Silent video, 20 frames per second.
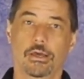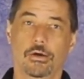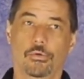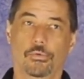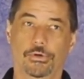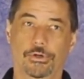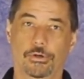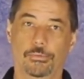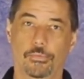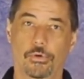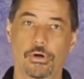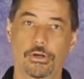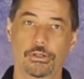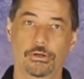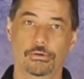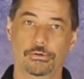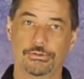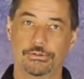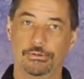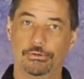When your body
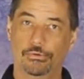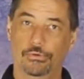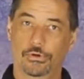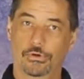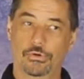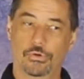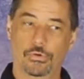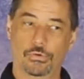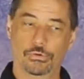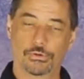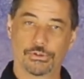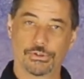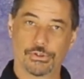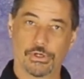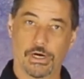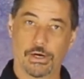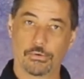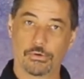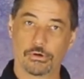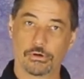goes into a cold
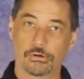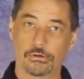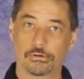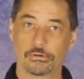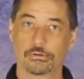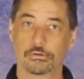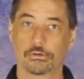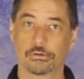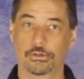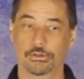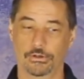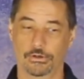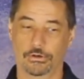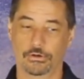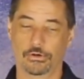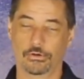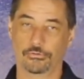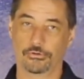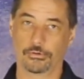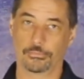shower, you
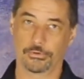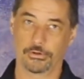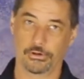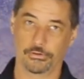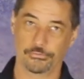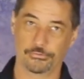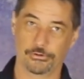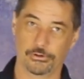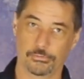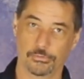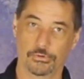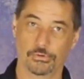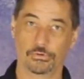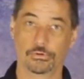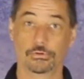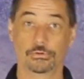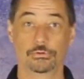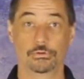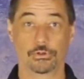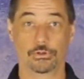go from
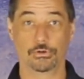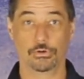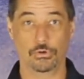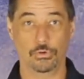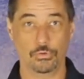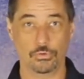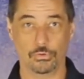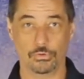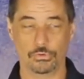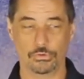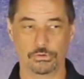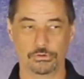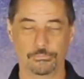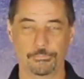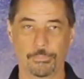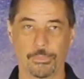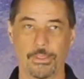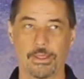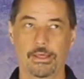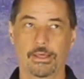comfortable to cold,
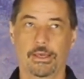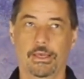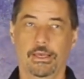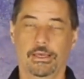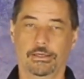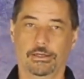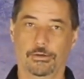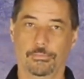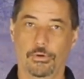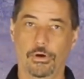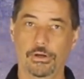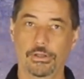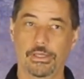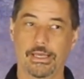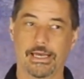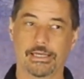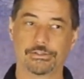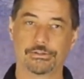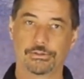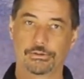your body
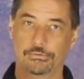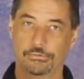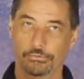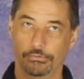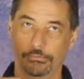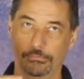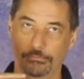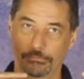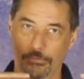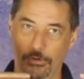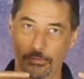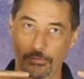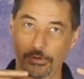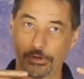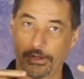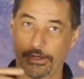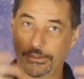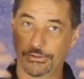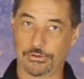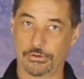has to
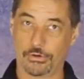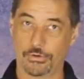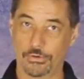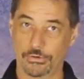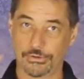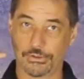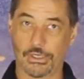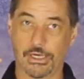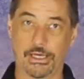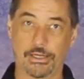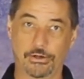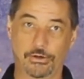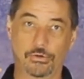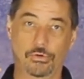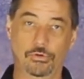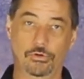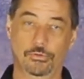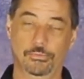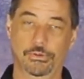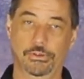mobilize all those
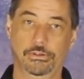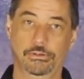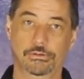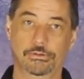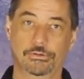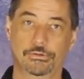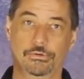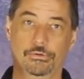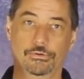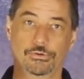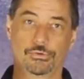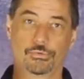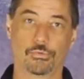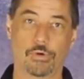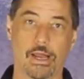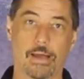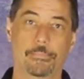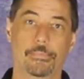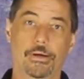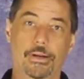catecholamines, those
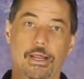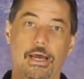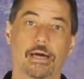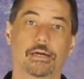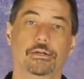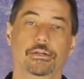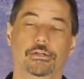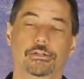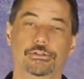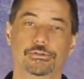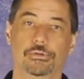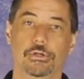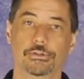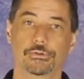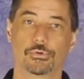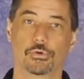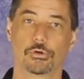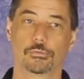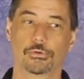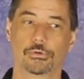rapid-acting stress
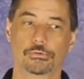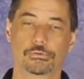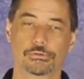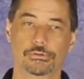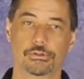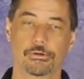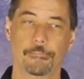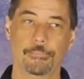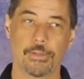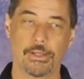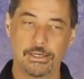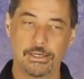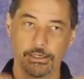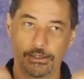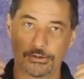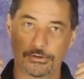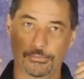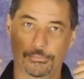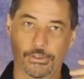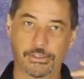hormones,
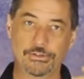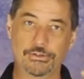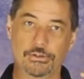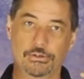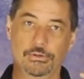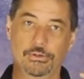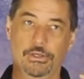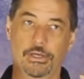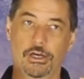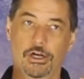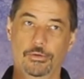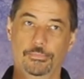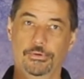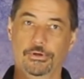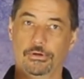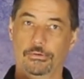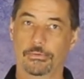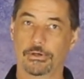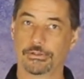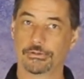to basically help
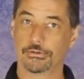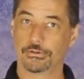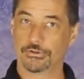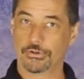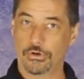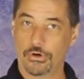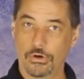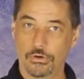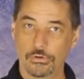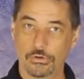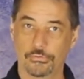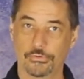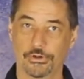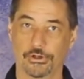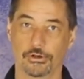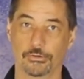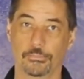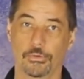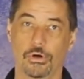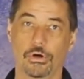your muscles all over
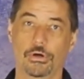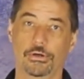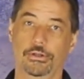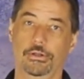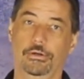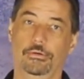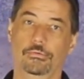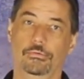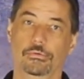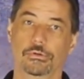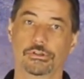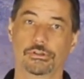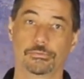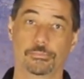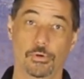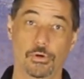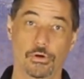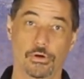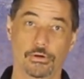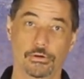your body
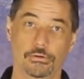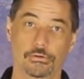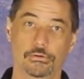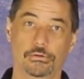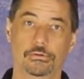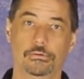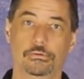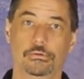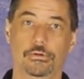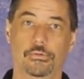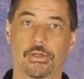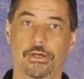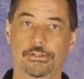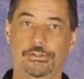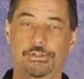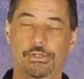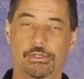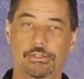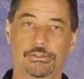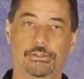respond to that
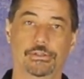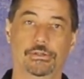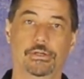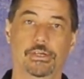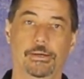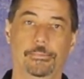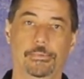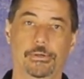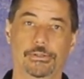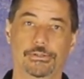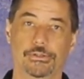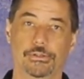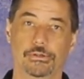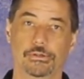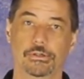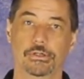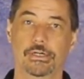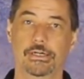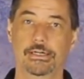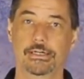change in
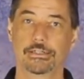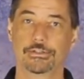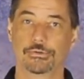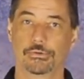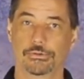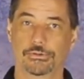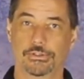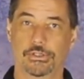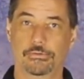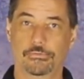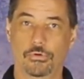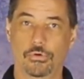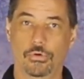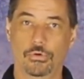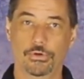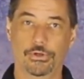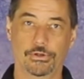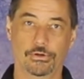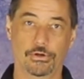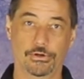temperature. So instead of
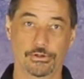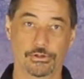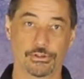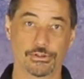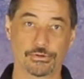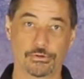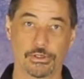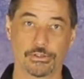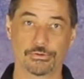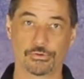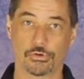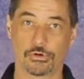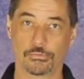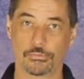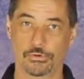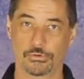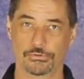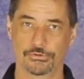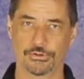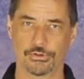holding all your stress
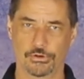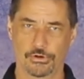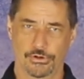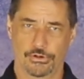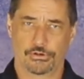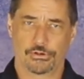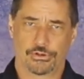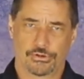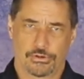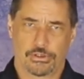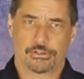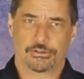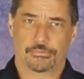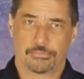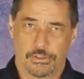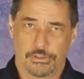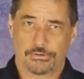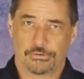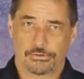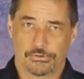hormones and all your stress
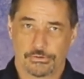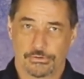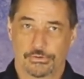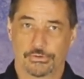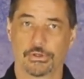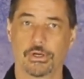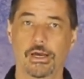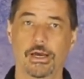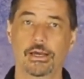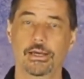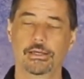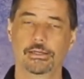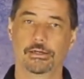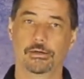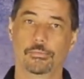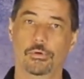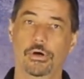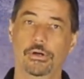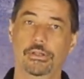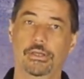muscles, your
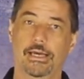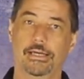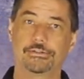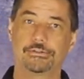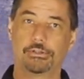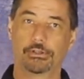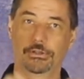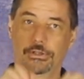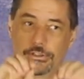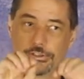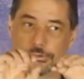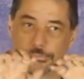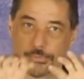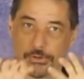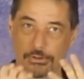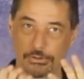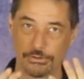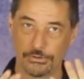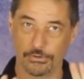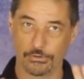body has to
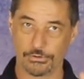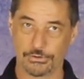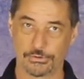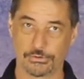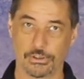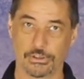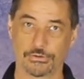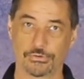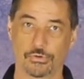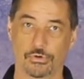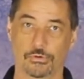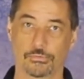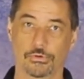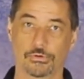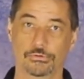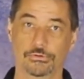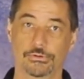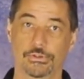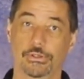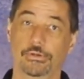disperse those stress
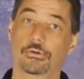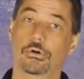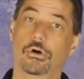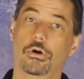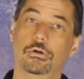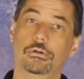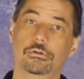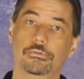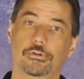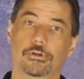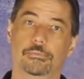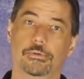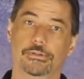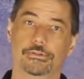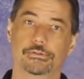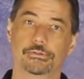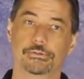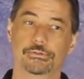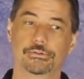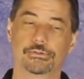hormones into all of your
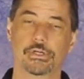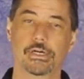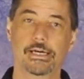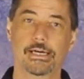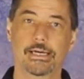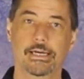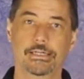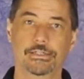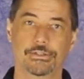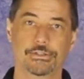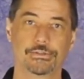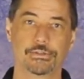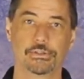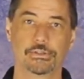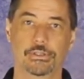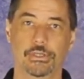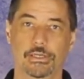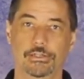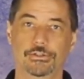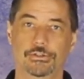muscles, just in
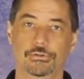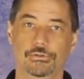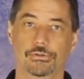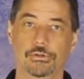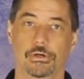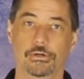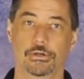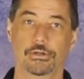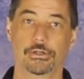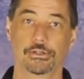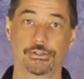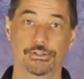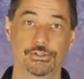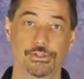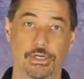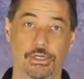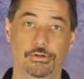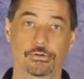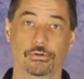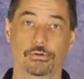case you started to
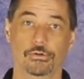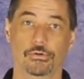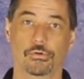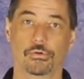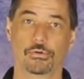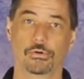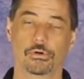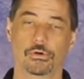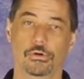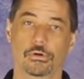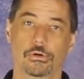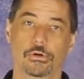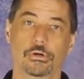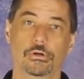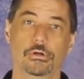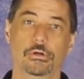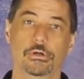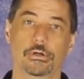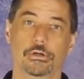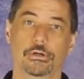shake or, or
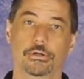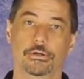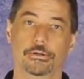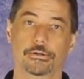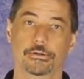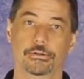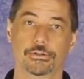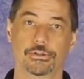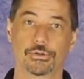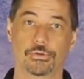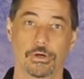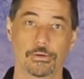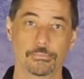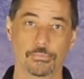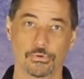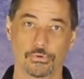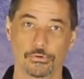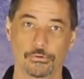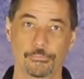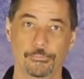uh,
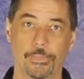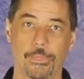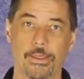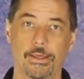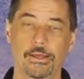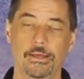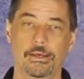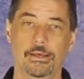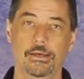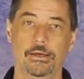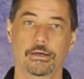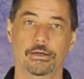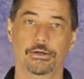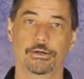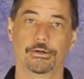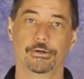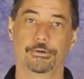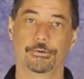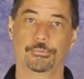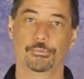tremble,
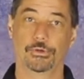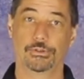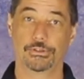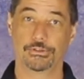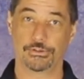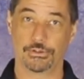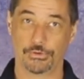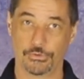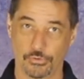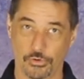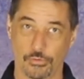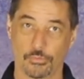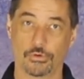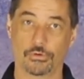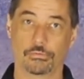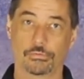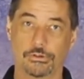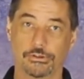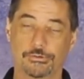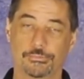uh, which is a
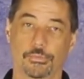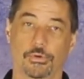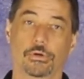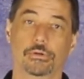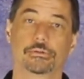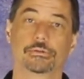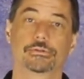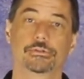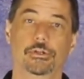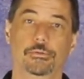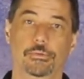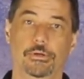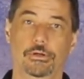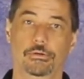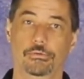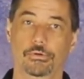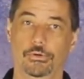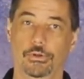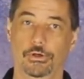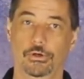normal response to being
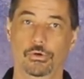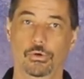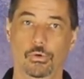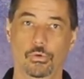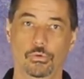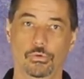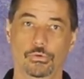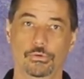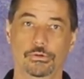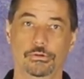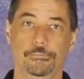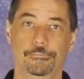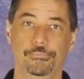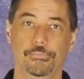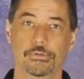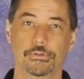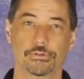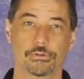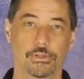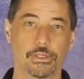really cold.
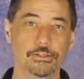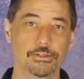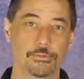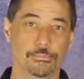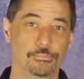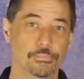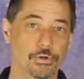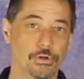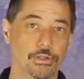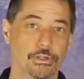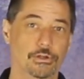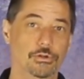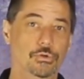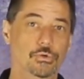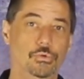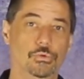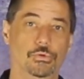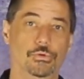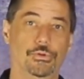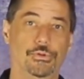So that's a pretty
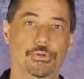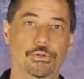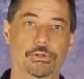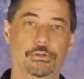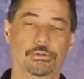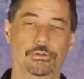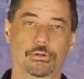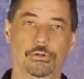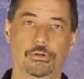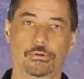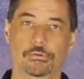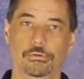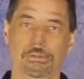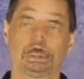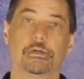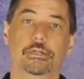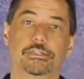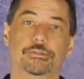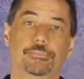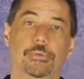cool thing to know,
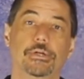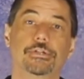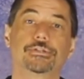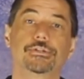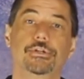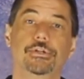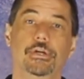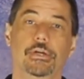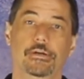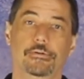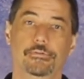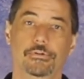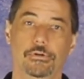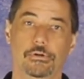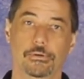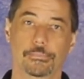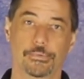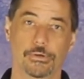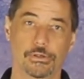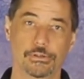especially if you're
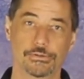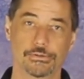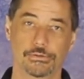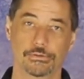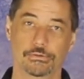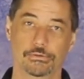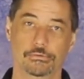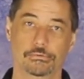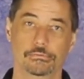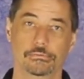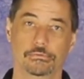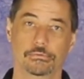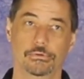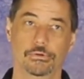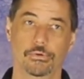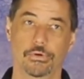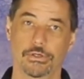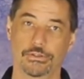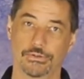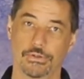a person
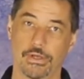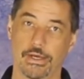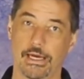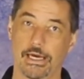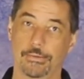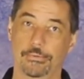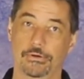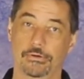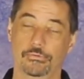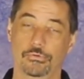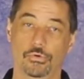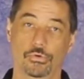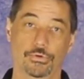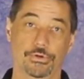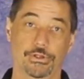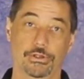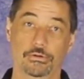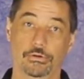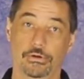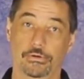who has the habit of
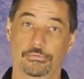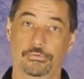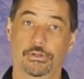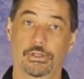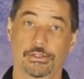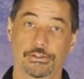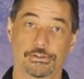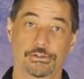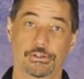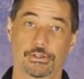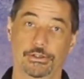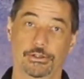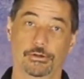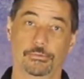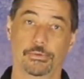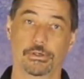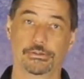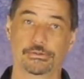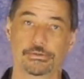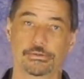holding a lot of tension in your
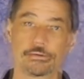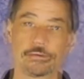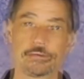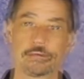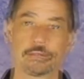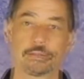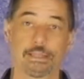muscles.